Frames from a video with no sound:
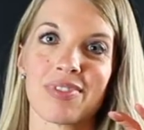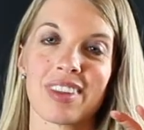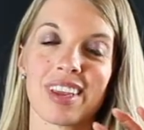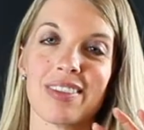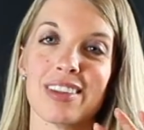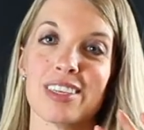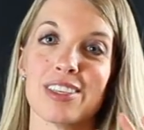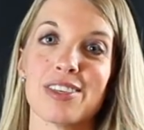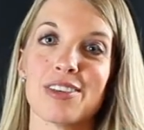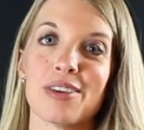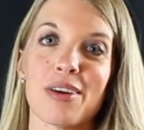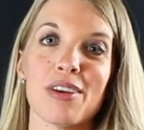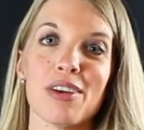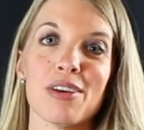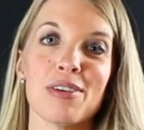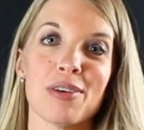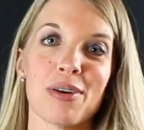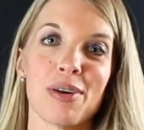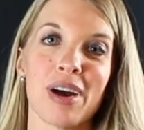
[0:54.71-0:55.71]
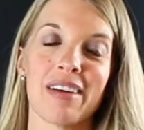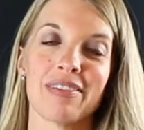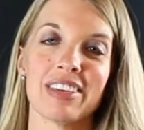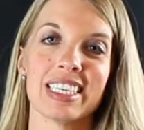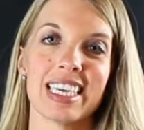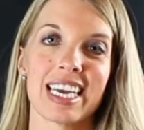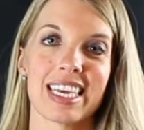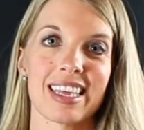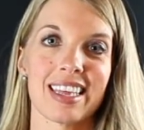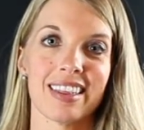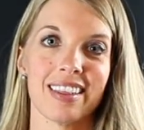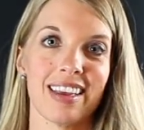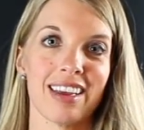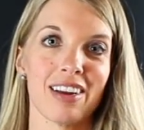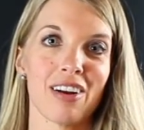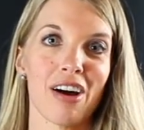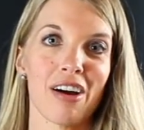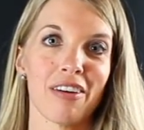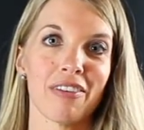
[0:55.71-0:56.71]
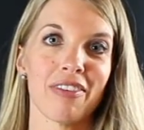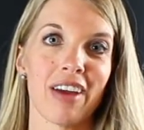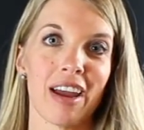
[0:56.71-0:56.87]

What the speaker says: This is so that you don't have to take the lid off